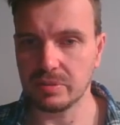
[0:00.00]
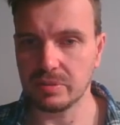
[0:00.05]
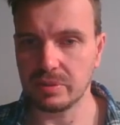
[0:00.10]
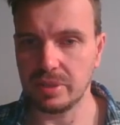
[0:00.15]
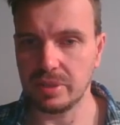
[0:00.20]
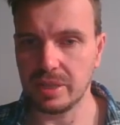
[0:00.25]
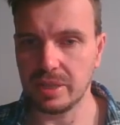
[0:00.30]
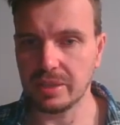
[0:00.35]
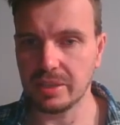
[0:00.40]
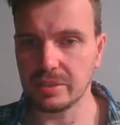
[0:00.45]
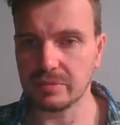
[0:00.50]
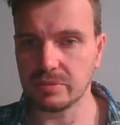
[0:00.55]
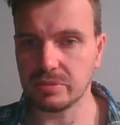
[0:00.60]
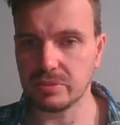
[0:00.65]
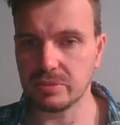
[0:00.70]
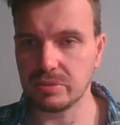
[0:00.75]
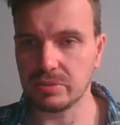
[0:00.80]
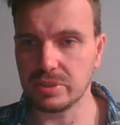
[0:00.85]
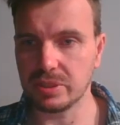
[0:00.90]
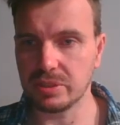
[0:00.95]

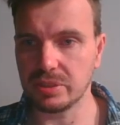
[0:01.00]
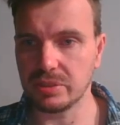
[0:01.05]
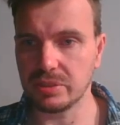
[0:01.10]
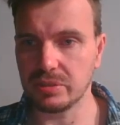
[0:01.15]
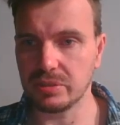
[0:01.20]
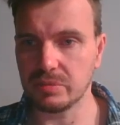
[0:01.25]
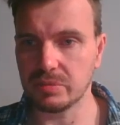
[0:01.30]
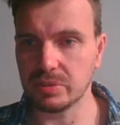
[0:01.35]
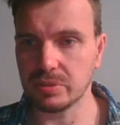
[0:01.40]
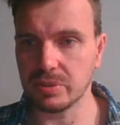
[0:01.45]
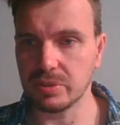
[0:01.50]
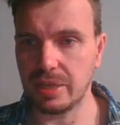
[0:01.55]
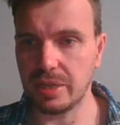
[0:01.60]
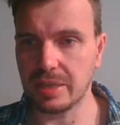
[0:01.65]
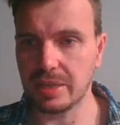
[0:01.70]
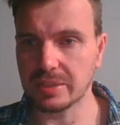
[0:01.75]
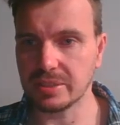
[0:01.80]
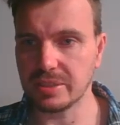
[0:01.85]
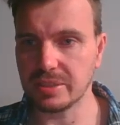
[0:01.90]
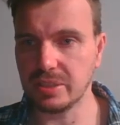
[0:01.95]
Negative 2t cubed. So
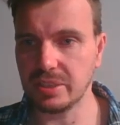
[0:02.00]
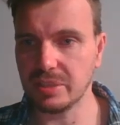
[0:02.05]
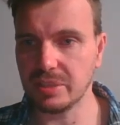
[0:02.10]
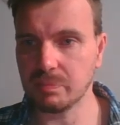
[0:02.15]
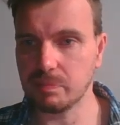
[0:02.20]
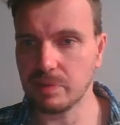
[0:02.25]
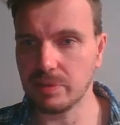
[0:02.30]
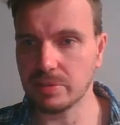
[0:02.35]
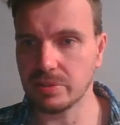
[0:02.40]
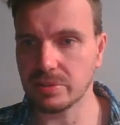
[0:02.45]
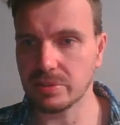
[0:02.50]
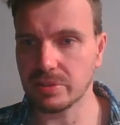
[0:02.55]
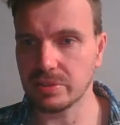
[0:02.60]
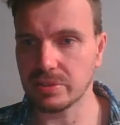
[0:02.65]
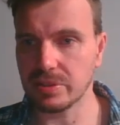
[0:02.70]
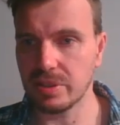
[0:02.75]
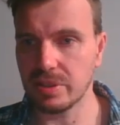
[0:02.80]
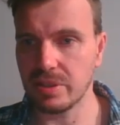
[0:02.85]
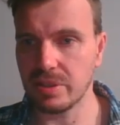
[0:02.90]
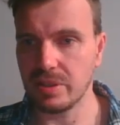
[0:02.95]
as t
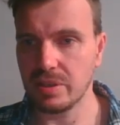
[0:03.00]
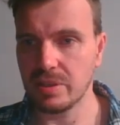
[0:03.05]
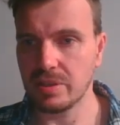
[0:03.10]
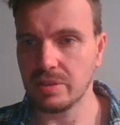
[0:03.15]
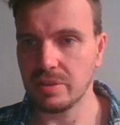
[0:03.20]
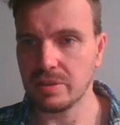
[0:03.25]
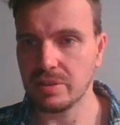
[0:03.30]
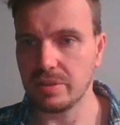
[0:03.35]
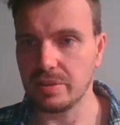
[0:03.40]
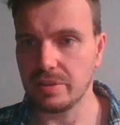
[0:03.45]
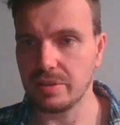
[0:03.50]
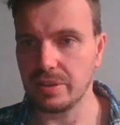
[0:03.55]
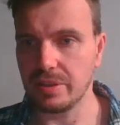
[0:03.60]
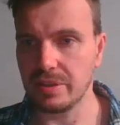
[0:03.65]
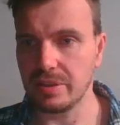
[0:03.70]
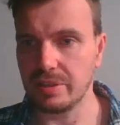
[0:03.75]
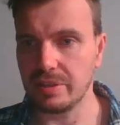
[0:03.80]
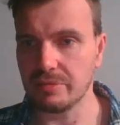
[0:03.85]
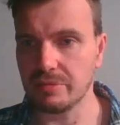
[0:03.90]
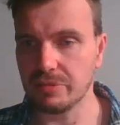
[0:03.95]
approaches
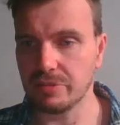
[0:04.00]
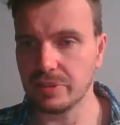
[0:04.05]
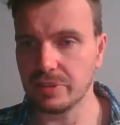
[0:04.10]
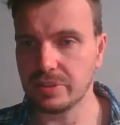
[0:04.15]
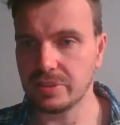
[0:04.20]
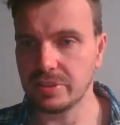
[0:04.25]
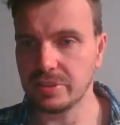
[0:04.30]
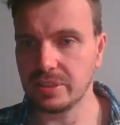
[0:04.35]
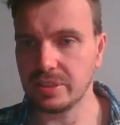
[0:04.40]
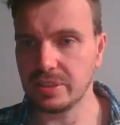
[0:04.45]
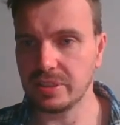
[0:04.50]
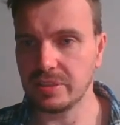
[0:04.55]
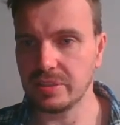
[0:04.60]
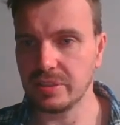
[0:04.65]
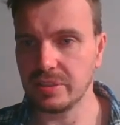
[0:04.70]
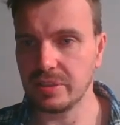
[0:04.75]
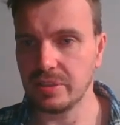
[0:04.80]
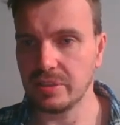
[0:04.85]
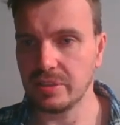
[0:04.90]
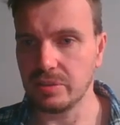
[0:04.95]
the infinity,
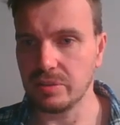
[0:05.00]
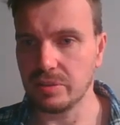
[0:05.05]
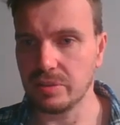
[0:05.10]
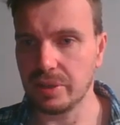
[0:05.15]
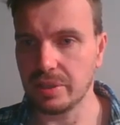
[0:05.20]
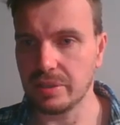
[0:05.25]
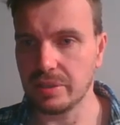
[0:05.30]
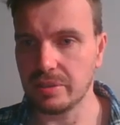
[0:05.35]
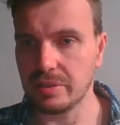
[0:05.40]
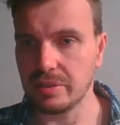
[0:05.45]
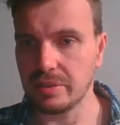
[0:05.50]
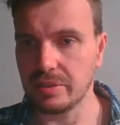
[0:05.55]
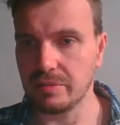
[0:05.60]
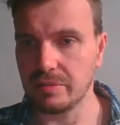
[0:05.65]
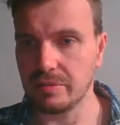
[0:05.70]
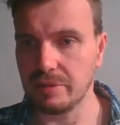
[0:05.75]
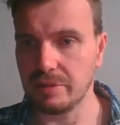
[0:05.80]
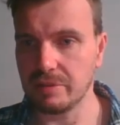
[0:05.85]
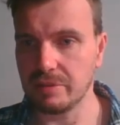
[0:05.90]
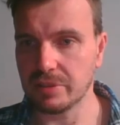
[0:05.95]
you get a
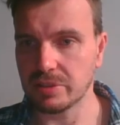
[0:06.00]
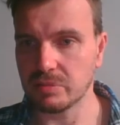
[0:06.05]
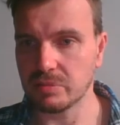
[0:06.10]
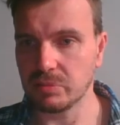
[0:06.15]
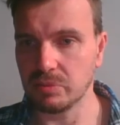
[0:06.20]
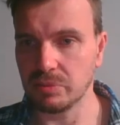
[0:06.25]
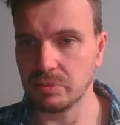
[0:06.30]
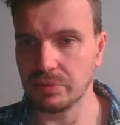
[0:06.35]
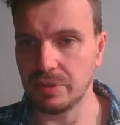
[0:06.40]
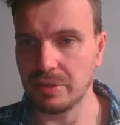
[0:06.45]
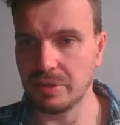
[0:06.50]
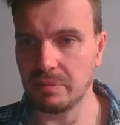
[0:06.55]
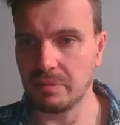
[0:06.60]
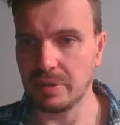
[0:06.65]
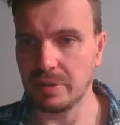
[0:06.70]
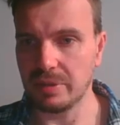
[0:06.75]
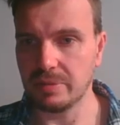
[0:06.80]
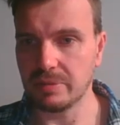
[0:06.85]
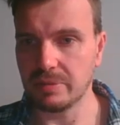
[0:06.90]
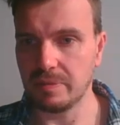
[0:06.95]
very small
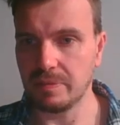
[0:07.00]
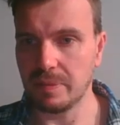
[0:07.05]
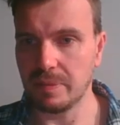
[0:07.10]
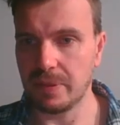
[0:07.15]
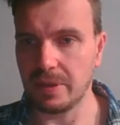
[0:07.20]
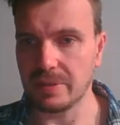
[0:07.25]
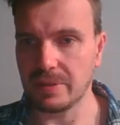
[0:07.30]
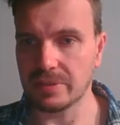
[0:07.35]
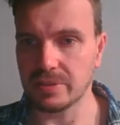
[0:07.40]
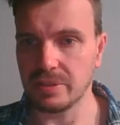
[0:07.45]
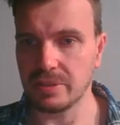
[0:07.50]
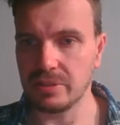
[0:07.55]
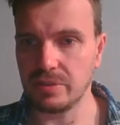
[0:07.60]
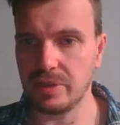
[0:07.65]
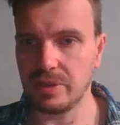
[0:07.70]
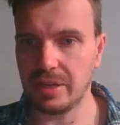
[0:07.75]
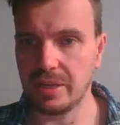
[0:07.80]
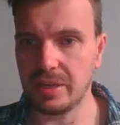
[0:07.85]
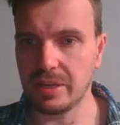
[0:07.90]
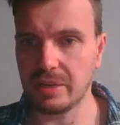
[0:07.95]
number. And so you
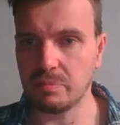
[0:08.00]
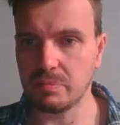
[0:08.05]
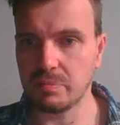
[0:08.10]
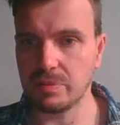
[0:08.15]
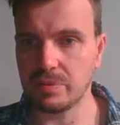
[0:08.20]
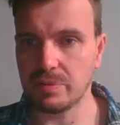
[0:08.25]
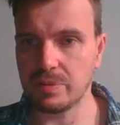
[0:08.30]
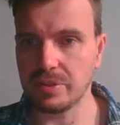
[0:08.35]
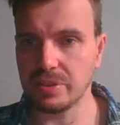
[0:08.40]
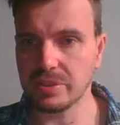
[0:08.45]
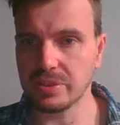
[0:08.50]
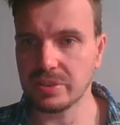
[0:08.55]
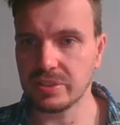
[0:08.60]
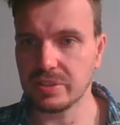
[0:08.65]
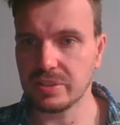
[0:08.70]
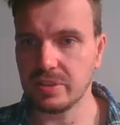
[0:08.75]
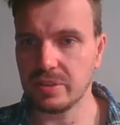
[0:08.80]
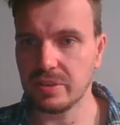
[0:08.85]
end up with this